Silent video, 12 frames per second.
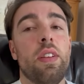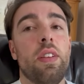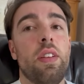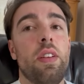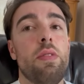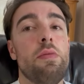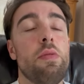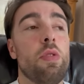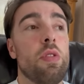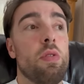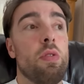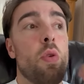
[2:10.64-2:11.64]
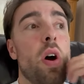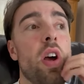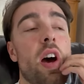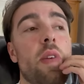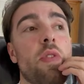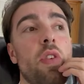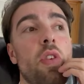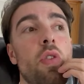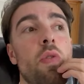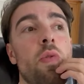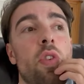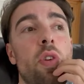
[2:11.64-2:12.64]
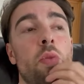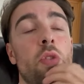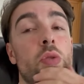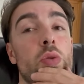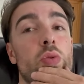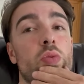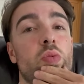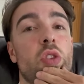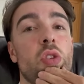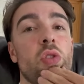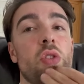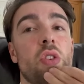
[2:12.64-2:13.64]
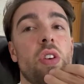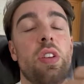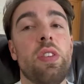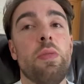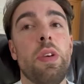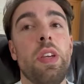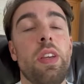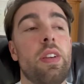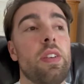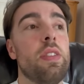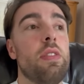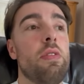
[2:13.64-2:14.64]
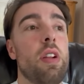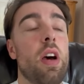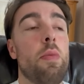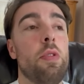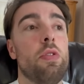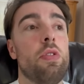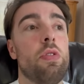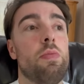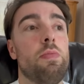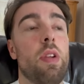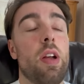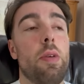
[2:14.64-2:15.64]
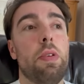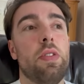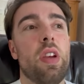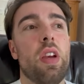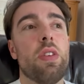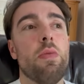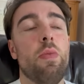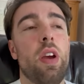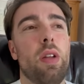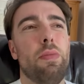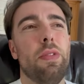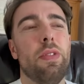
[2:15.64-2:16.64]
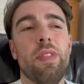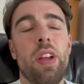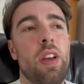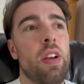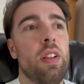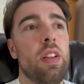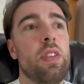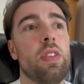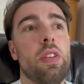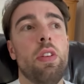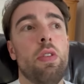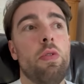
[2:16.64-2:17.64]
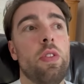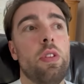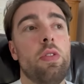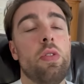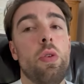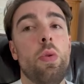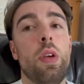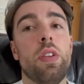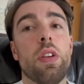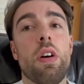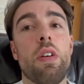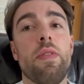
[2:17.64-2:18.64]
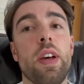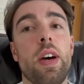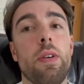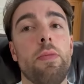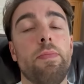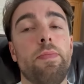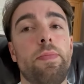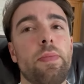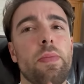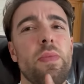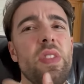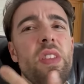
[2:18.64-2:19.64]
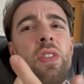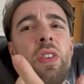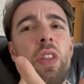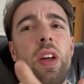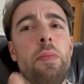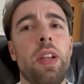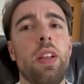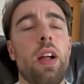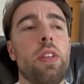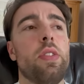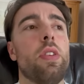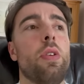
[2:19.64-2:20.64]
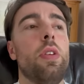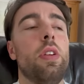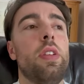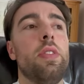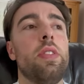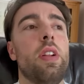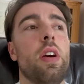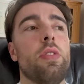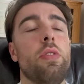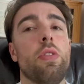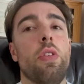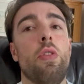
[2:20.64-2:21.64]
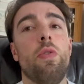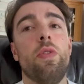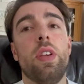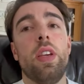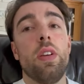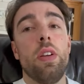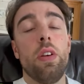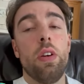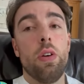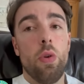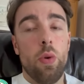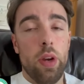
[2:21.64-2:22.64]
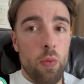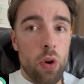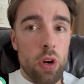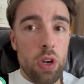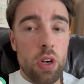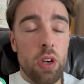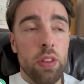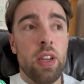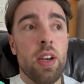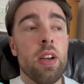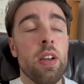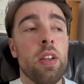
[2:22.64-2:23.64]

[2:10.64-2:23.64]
It was a quiet afternoon for him, which was concerning to me, considering how much like possession we had. But listen, hopefully two weeks off now, not that many lads going on international, so hopefully he can go away and work on that.